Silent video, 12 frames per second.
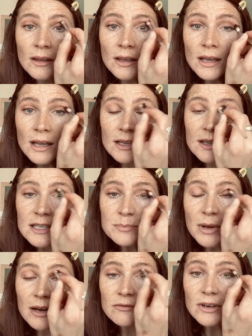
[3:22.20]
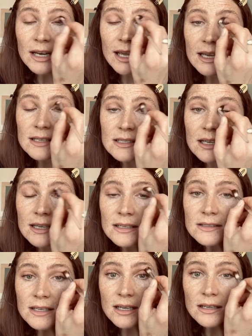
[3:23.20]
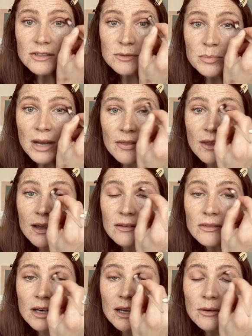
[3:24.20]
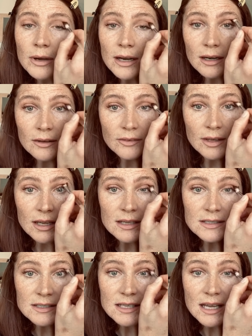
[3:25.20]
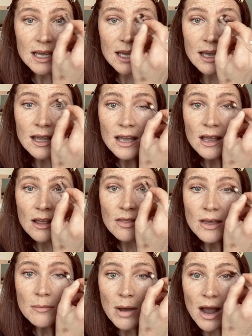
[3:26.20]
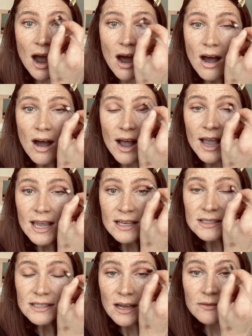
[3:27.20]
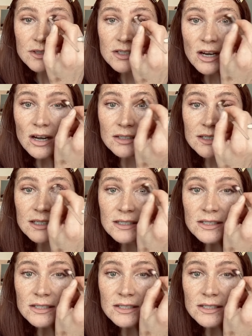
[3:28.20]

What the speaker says: These blend really easily, so you can just blend that in really quickly. So you can see that my eyes have started to